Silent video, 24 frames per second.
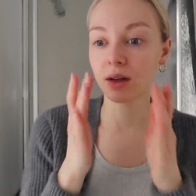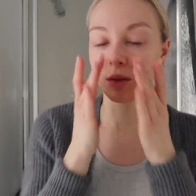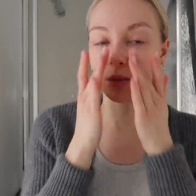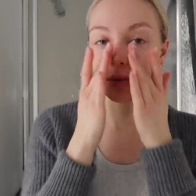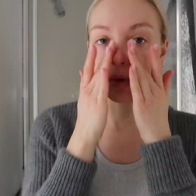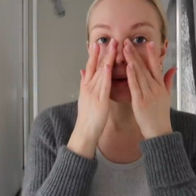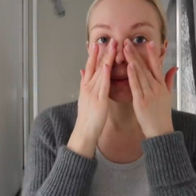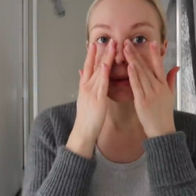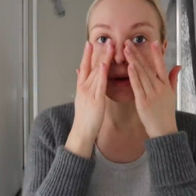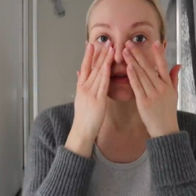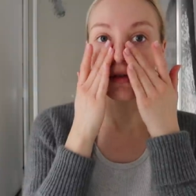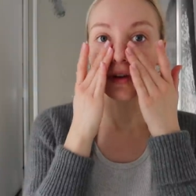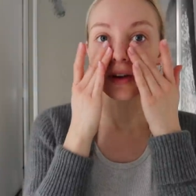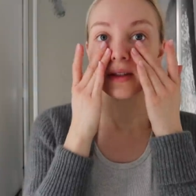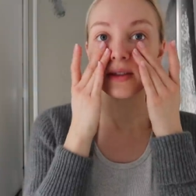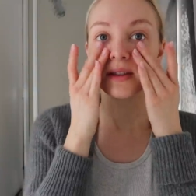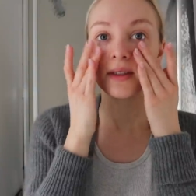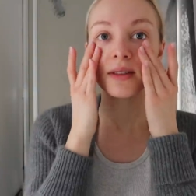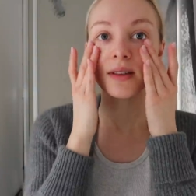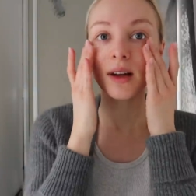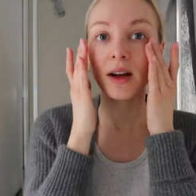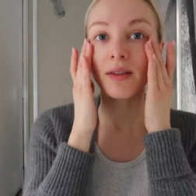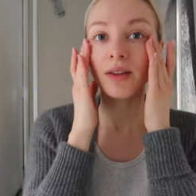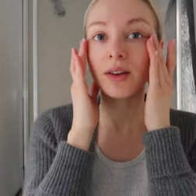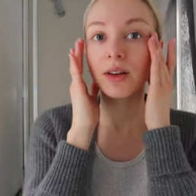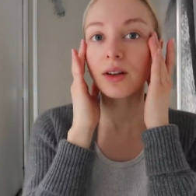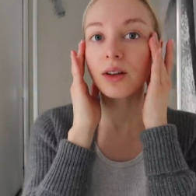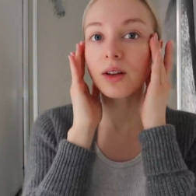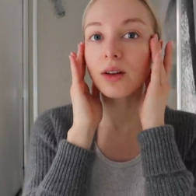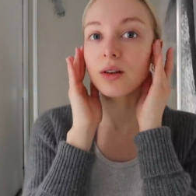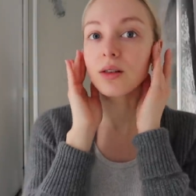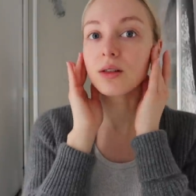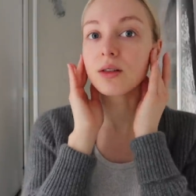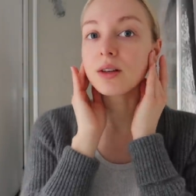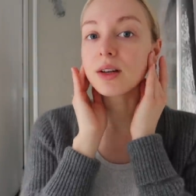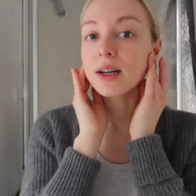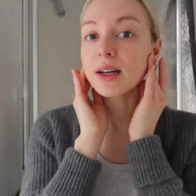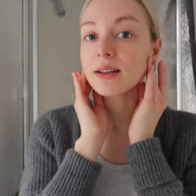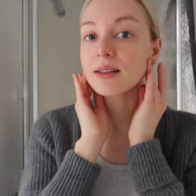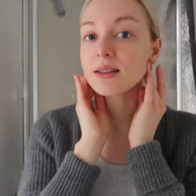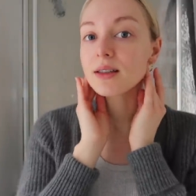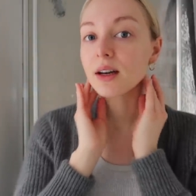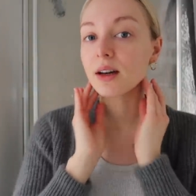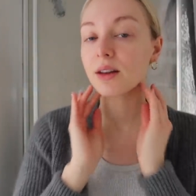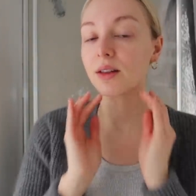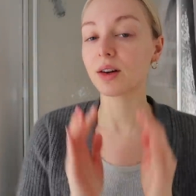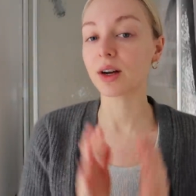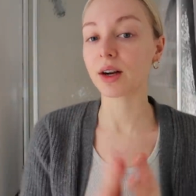one of my friends is having a little get
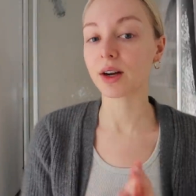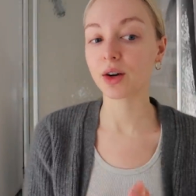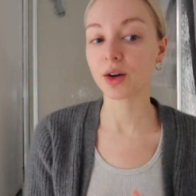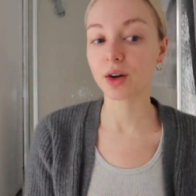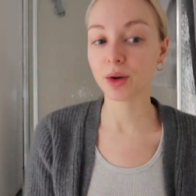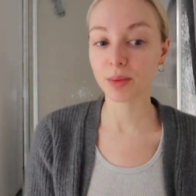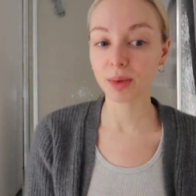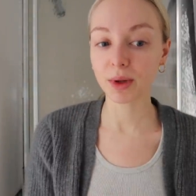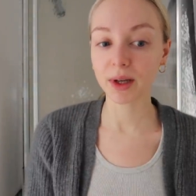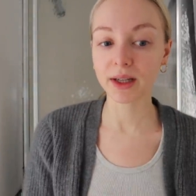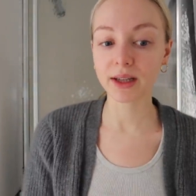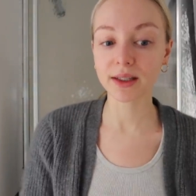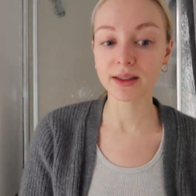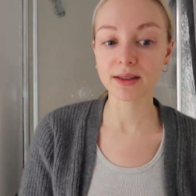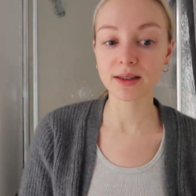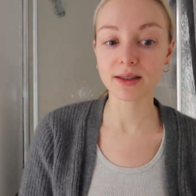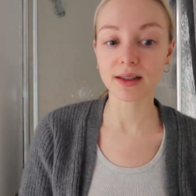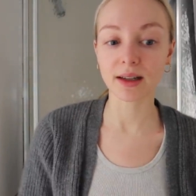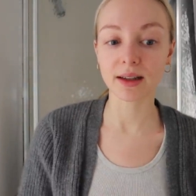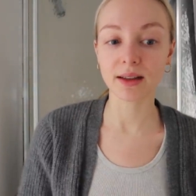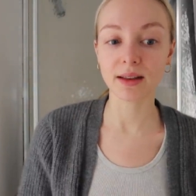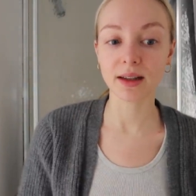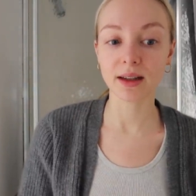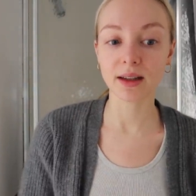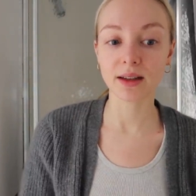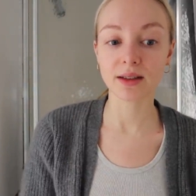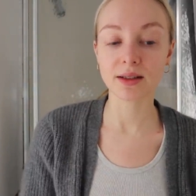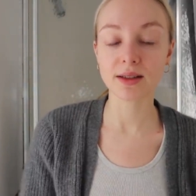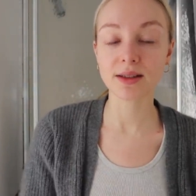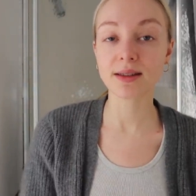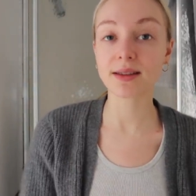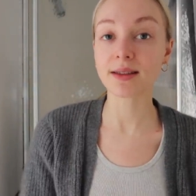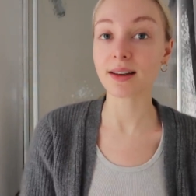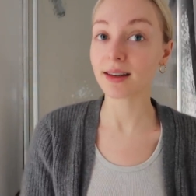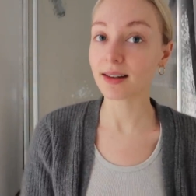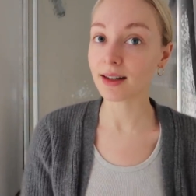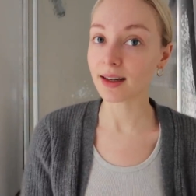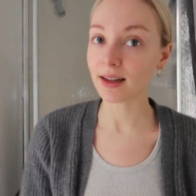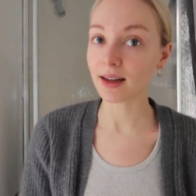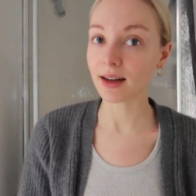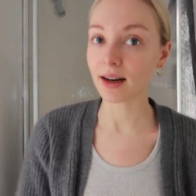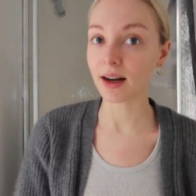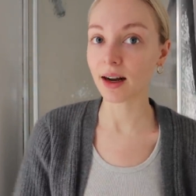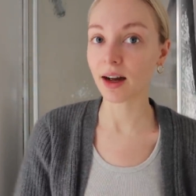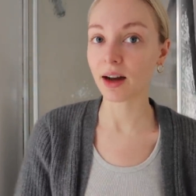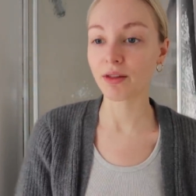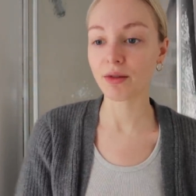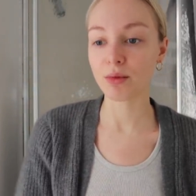together at her place and then Sunday
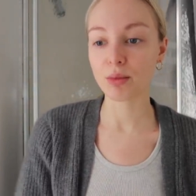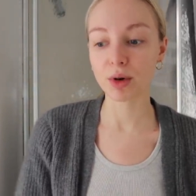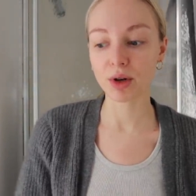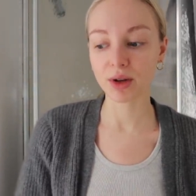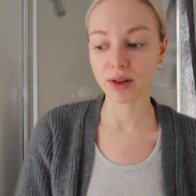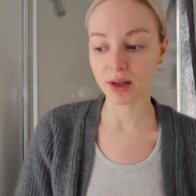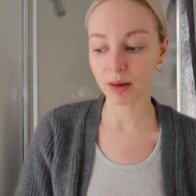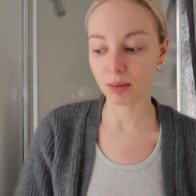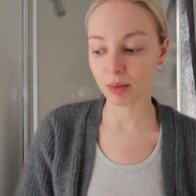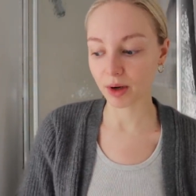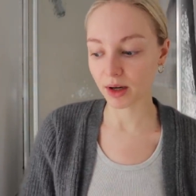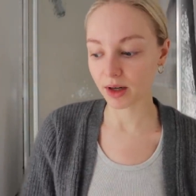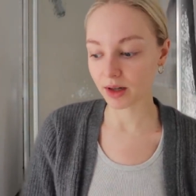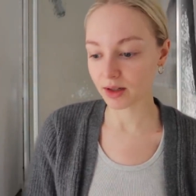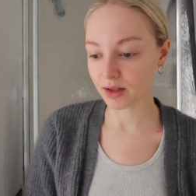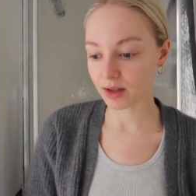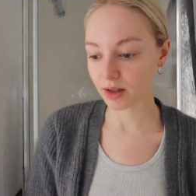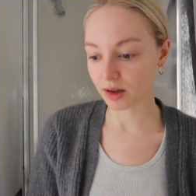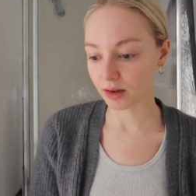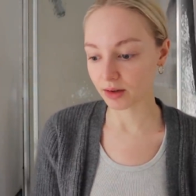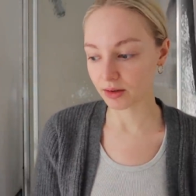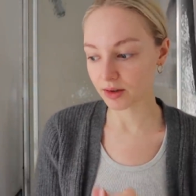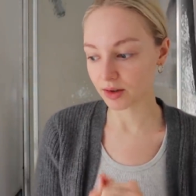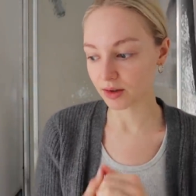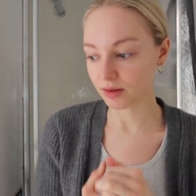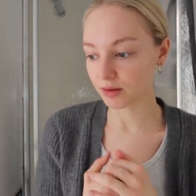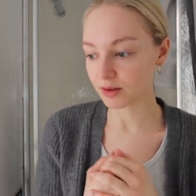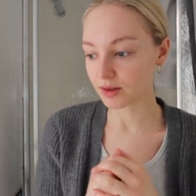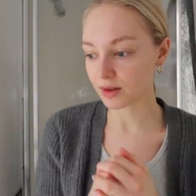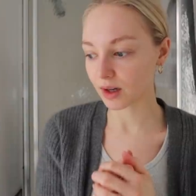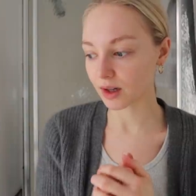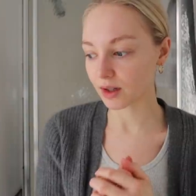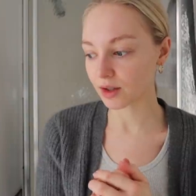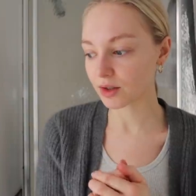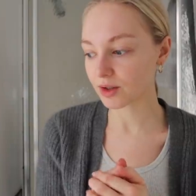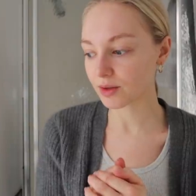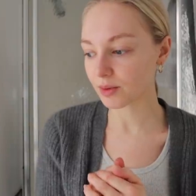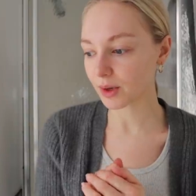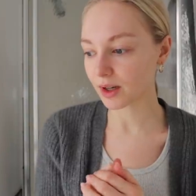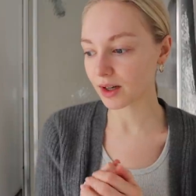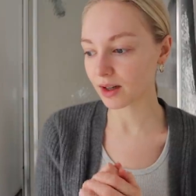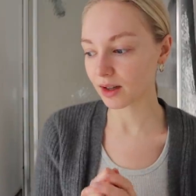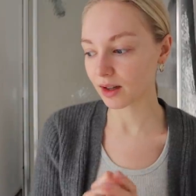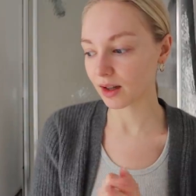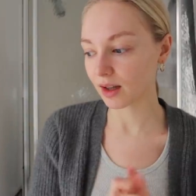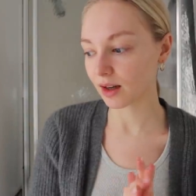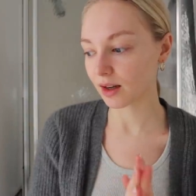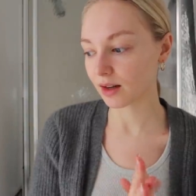night I have a birthday party to go to. So I just
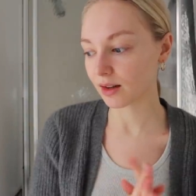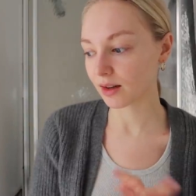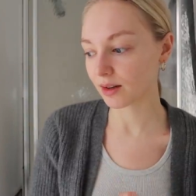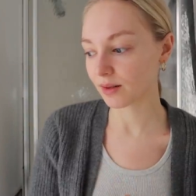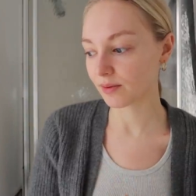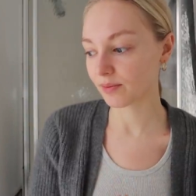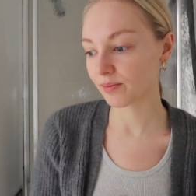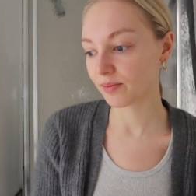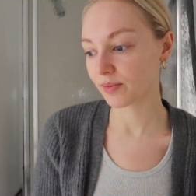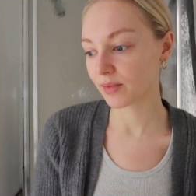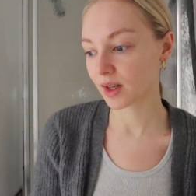wanna like